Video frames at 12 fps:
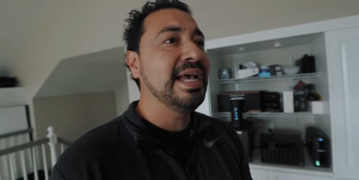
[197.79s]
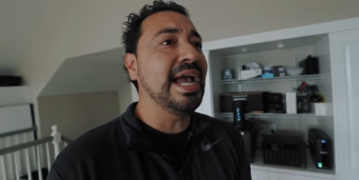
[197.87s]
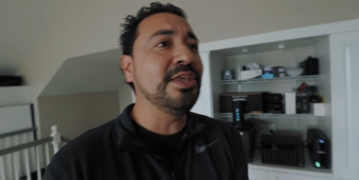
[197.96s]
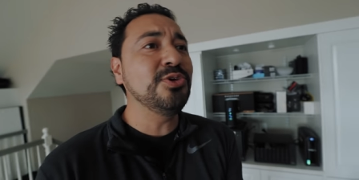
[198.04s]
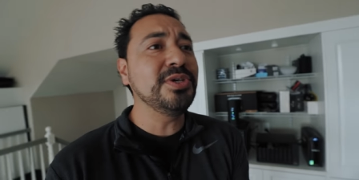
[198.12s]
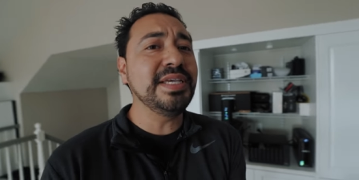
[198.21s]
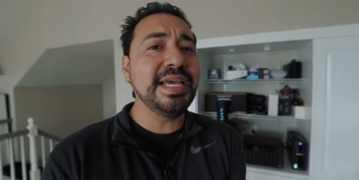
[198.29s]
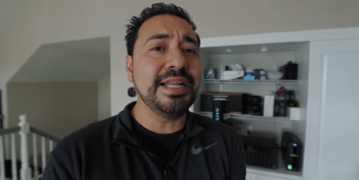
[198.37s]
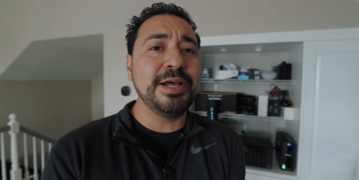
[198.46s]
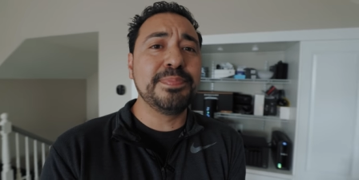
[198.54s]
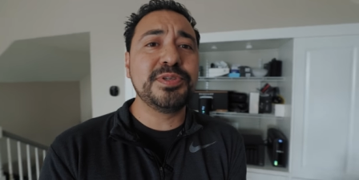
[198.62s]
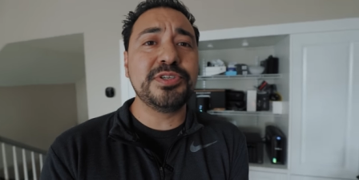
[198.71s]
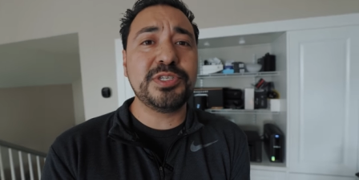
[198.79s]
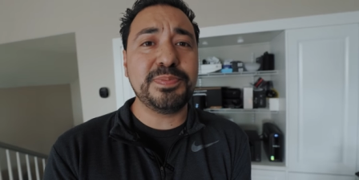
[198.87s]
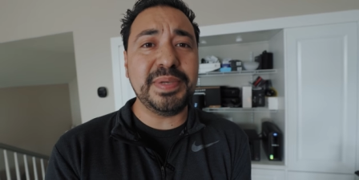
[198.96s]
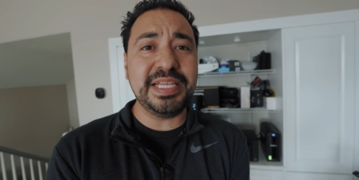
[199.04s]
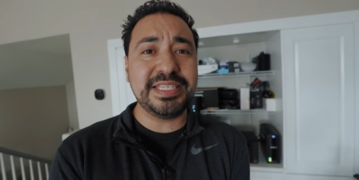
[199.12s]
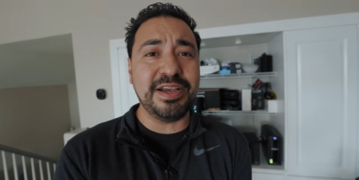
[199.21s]
and you can get up to
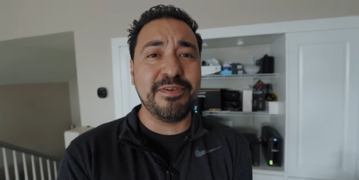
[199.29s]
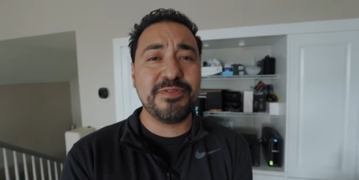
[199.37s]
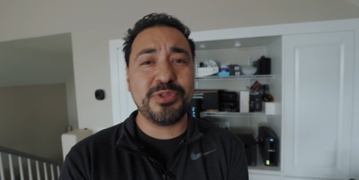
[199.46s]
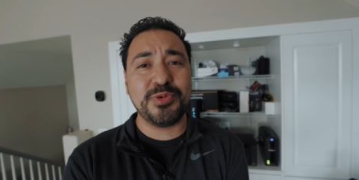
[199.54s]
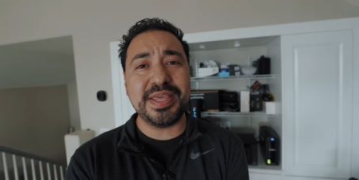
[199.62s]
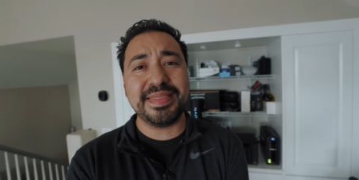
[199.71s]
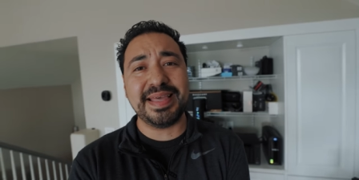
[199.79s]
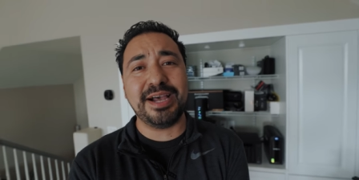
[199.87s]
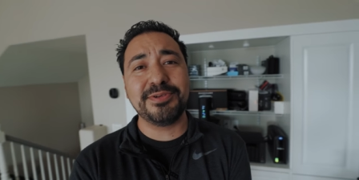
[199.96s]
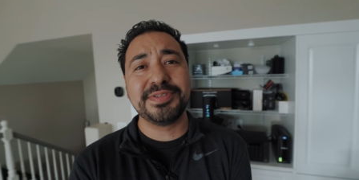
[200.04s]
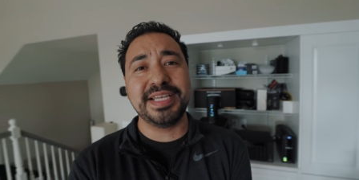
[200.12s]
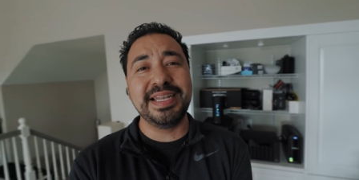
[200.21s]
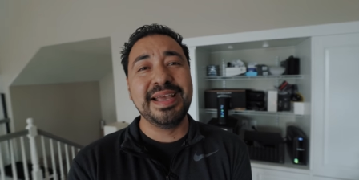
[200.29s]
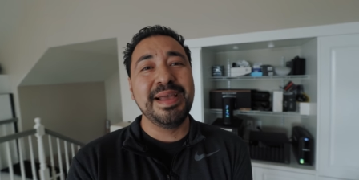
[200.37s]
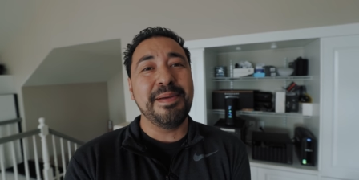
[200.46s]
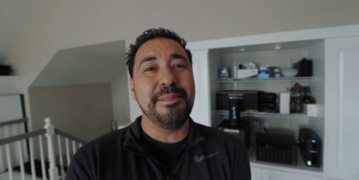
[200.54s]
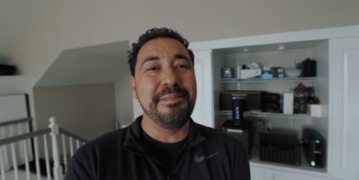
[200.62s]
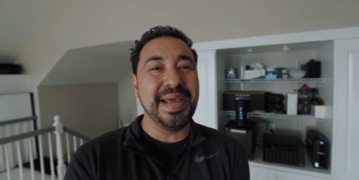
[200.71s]
speeds of three thousand
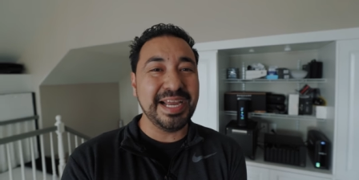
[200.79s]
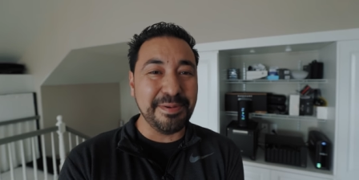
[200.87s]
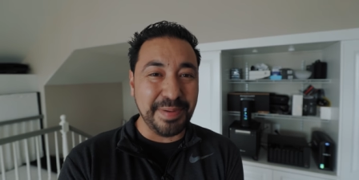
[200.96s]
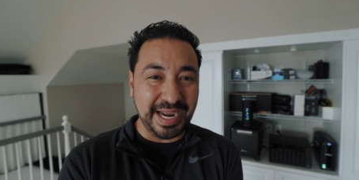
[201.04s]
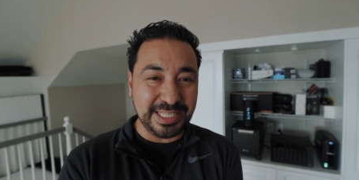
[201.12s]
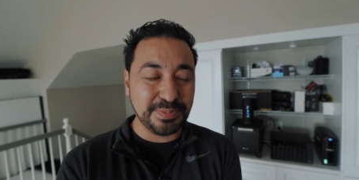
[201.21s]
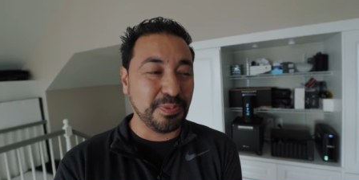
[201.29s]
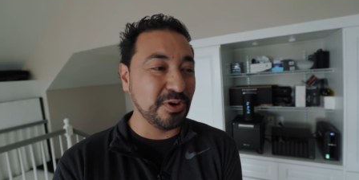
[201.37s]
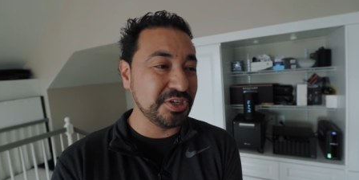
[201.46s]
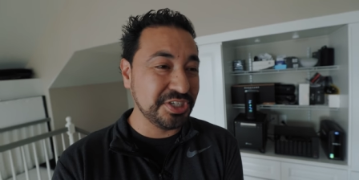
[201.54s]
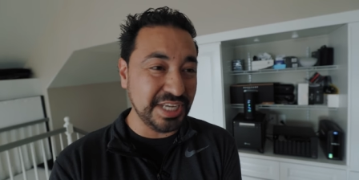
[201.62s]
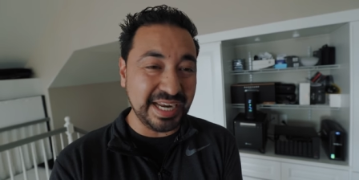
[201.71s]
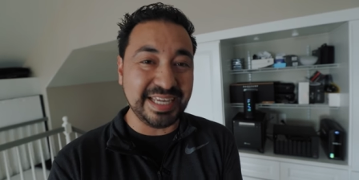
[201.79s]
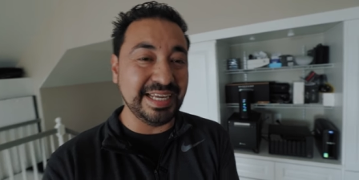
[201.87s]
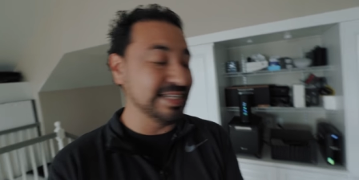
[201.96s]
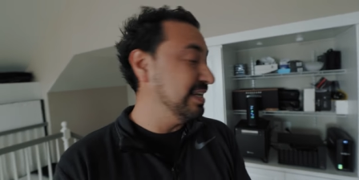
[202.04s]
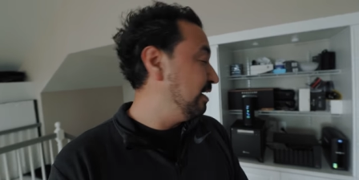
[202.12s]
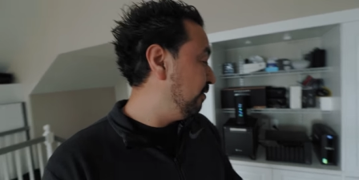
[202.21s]
megabytes per
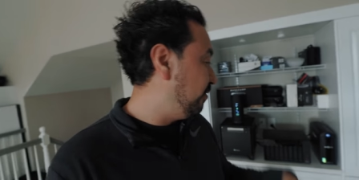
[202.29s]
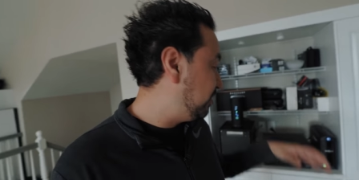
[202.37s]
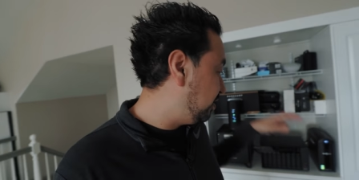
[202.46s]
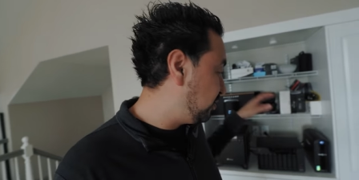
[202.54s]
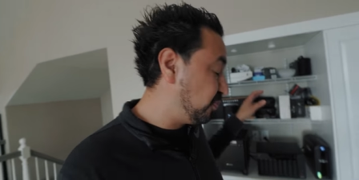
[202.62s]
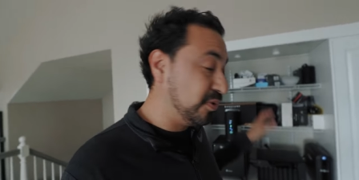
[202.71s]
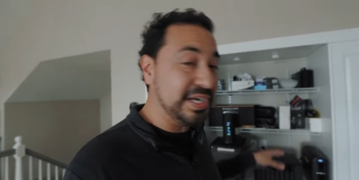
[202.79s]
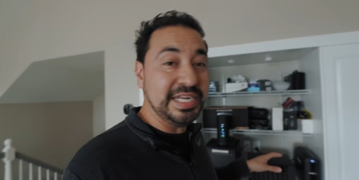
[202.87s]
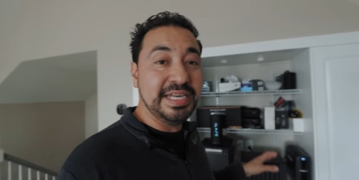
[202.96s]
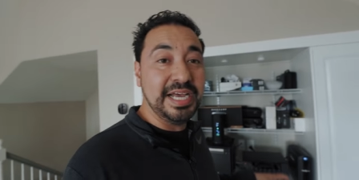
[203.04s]
second, which is pretty